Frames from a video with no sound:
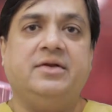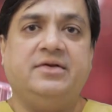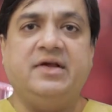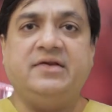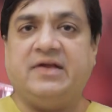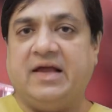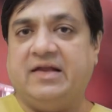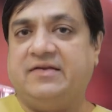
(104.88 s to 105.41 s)

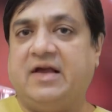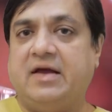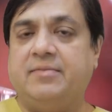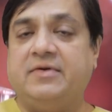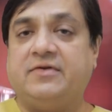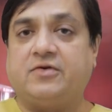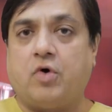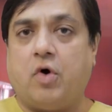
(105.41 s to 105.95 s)
This
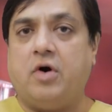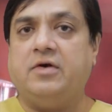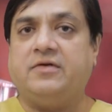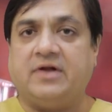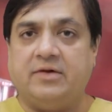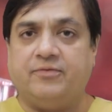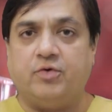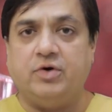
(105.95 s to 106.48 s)
enzyme is called
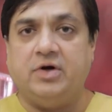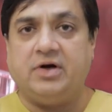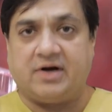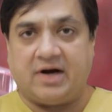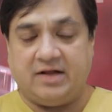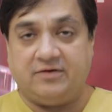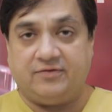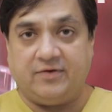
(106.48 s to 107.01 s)
sulfonyl
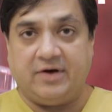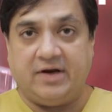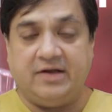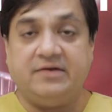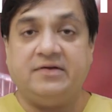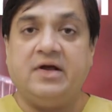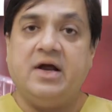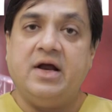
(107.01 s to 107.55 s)

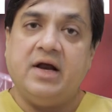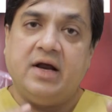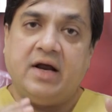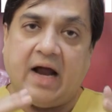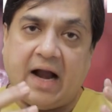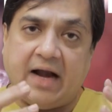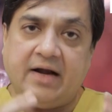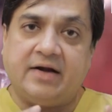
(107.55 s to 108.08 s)
transferase
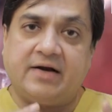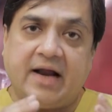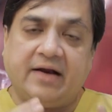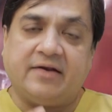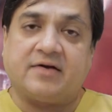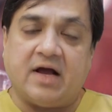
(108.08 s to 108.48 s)
and it gets